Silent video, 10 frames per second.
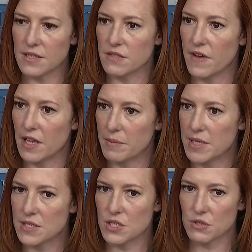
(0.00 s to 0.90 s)
on
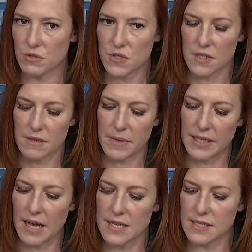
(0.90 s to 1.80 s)
developments in Jerusalem
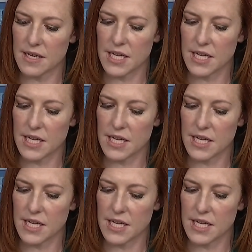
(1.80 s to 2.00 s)
and Gaza.